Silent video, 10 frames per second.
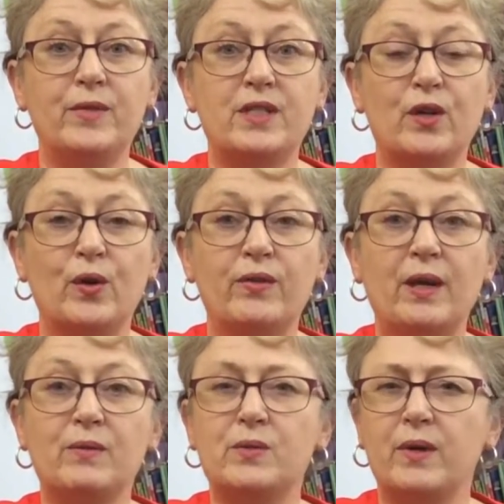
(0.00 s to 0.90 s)
So
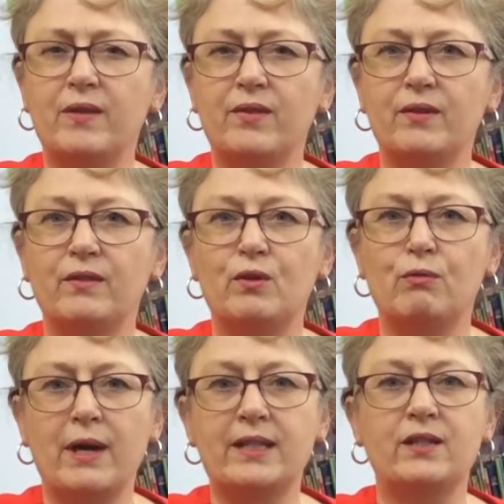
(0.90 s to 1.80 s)
that was one of the
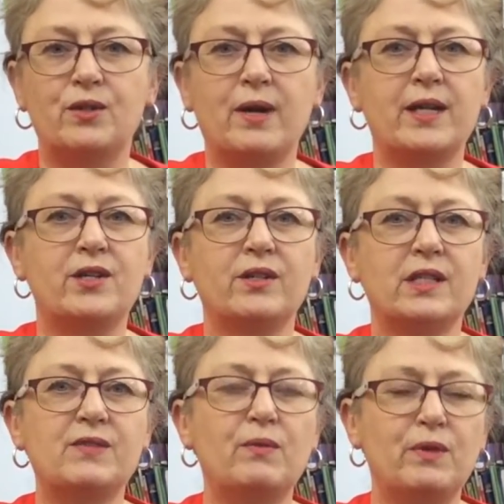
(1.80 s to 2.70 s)
great
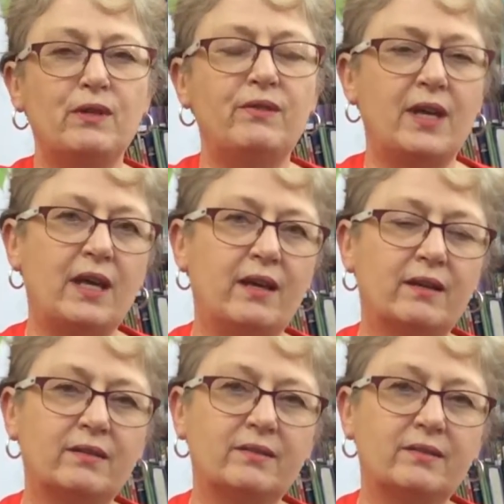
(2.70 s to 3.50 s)
attractions for moving here.